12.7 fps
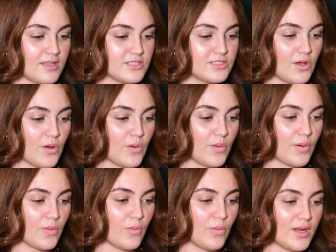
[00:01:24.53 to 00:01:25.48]
So
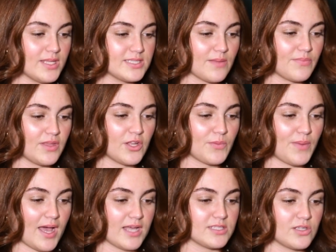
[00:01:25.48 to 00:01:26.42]
what is something your
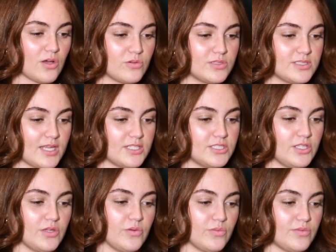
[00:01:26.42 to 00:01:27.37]
past coach said to
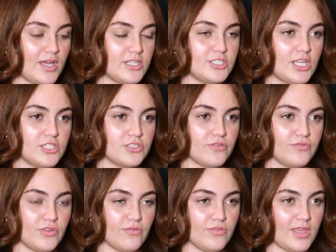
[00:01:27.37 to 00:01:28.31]
you that changed your
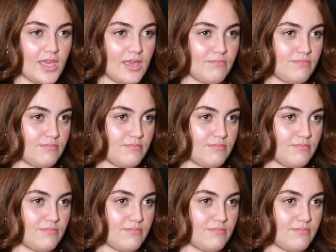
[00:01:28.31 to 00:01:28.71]
view of the game?